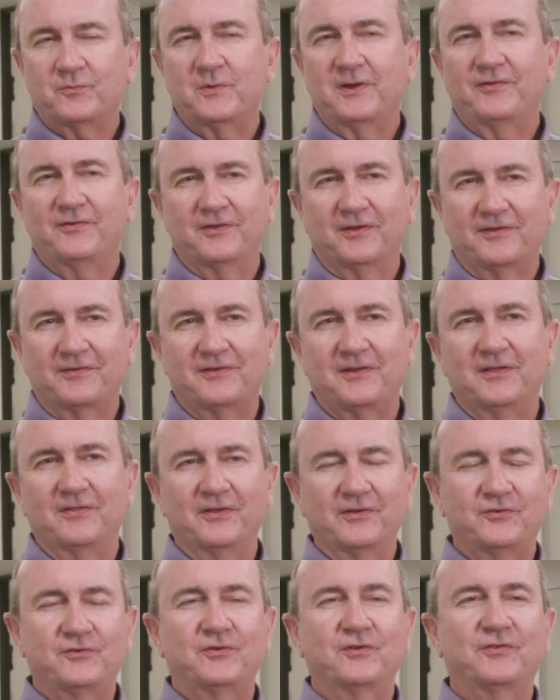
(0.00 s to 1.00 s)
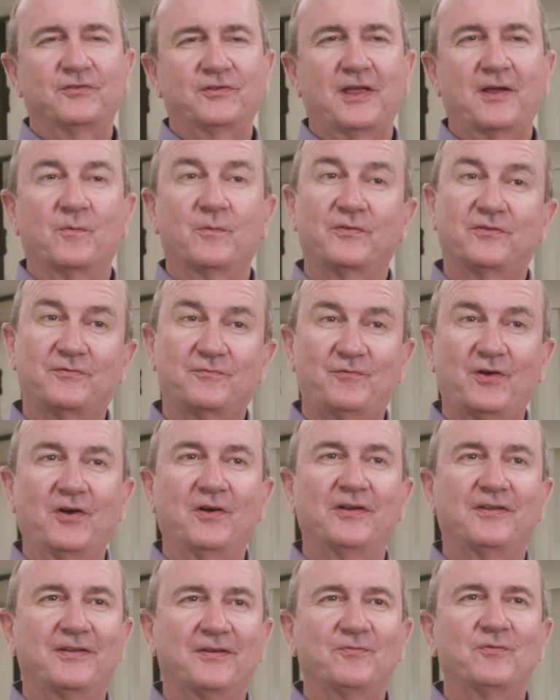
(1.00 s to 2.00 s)
360, let's just say it was
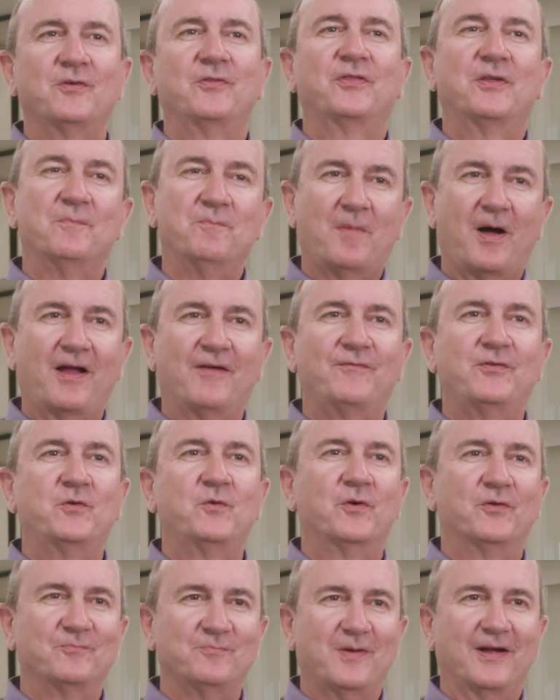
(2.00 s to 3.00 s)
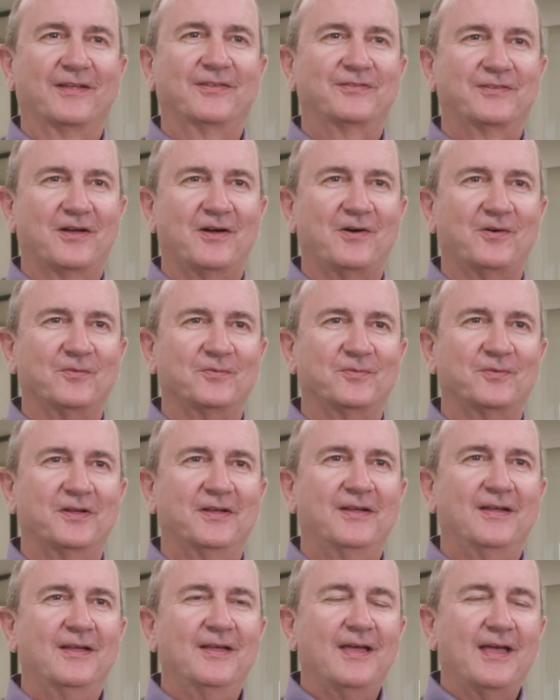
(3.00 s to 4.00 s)
very different than my view of myself.
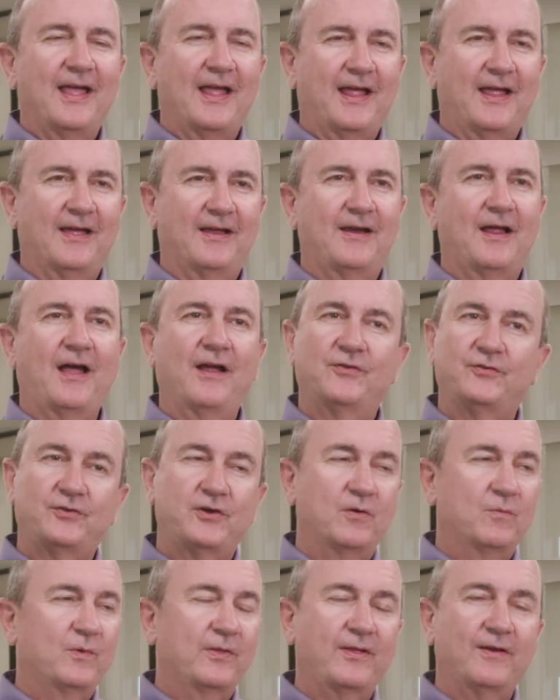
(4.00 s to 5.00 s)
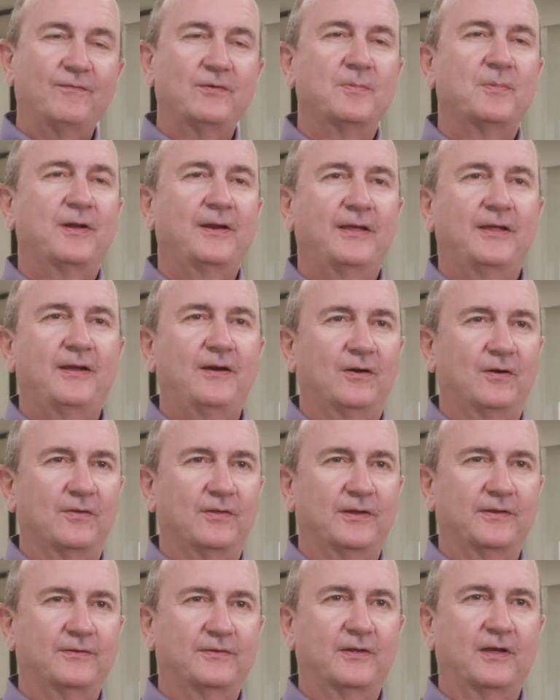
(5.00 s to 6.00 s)
And I share with everybody here
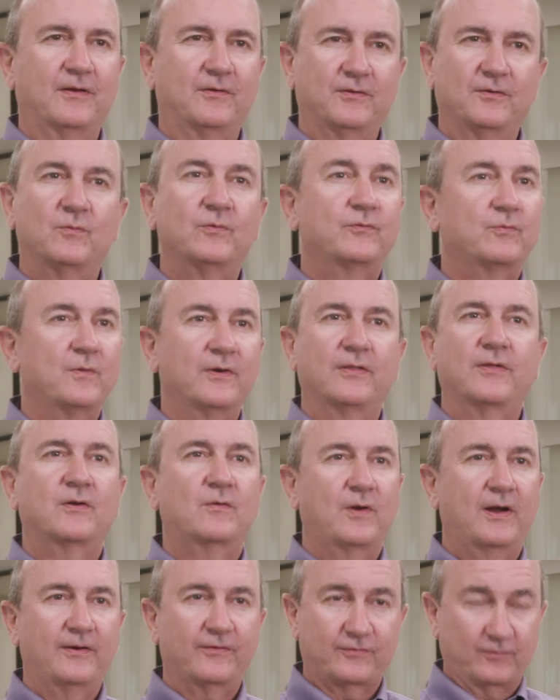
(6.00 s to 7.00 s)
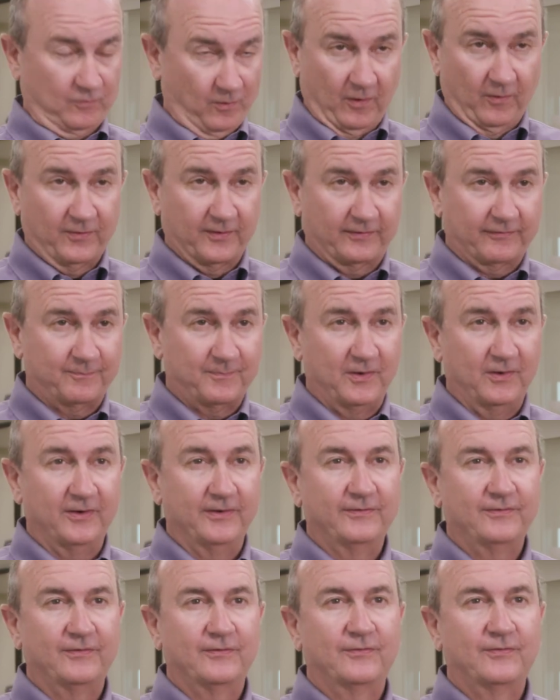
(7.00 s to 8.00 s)
that uh, it was one of the greatest growth
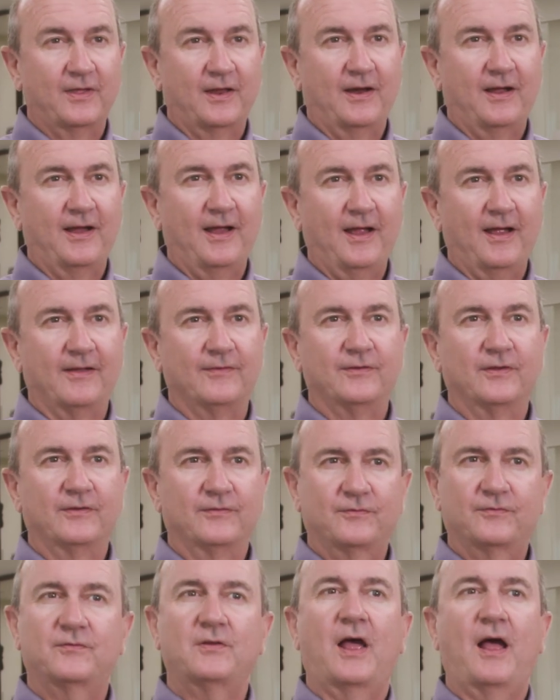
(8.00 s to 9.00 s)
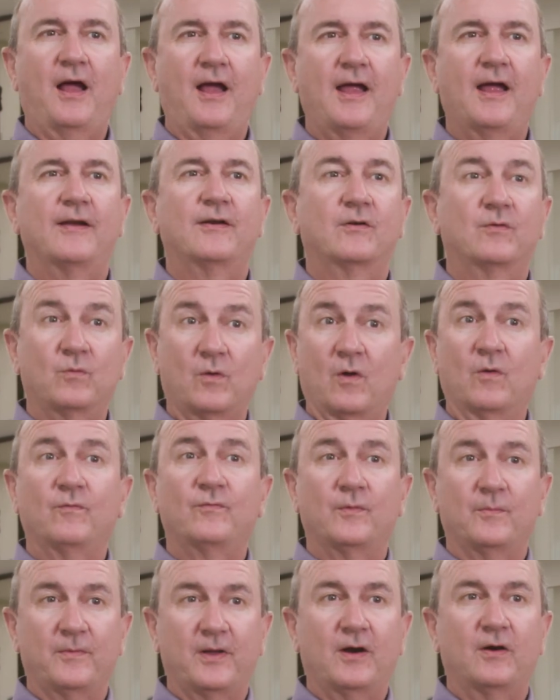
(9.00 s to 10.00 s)
experiences that I had. This, I had to grow
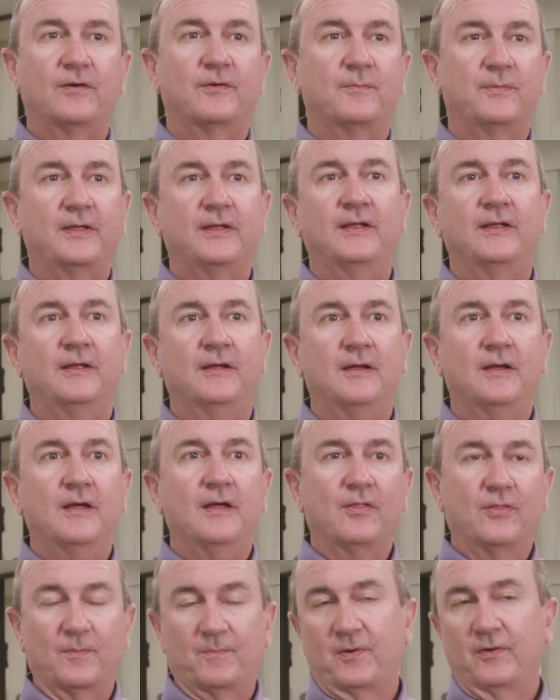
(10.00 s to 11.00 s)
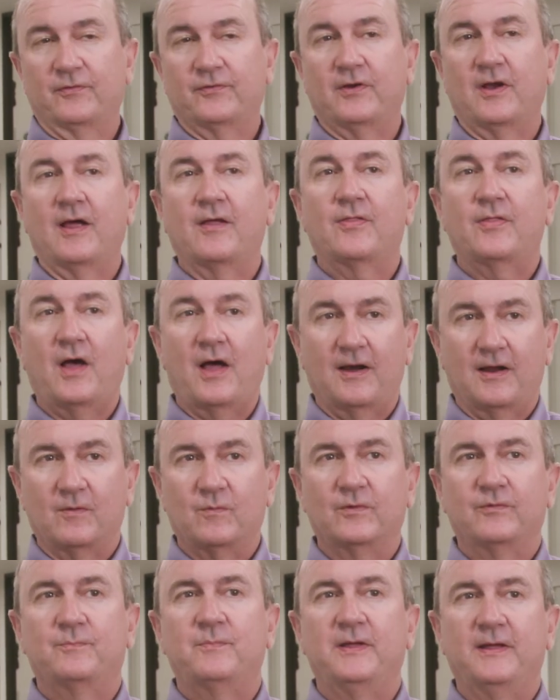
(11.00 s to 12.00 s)
from there to be the person I thought I
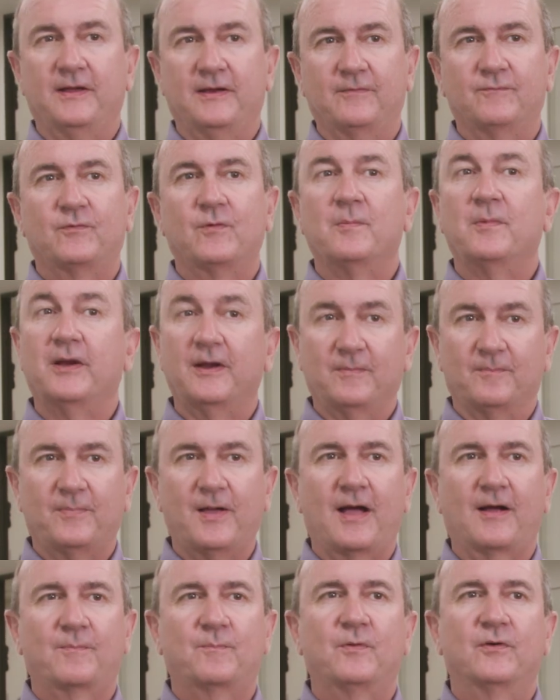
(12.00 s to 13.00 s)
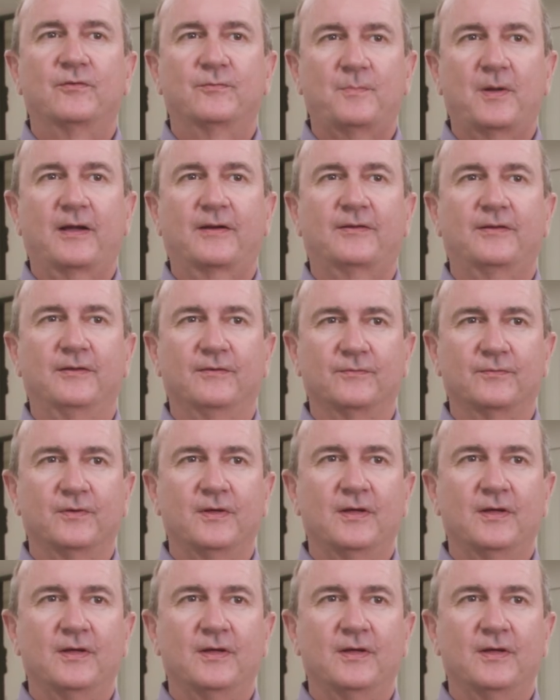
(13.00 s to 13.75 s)
was being from an impact perspective.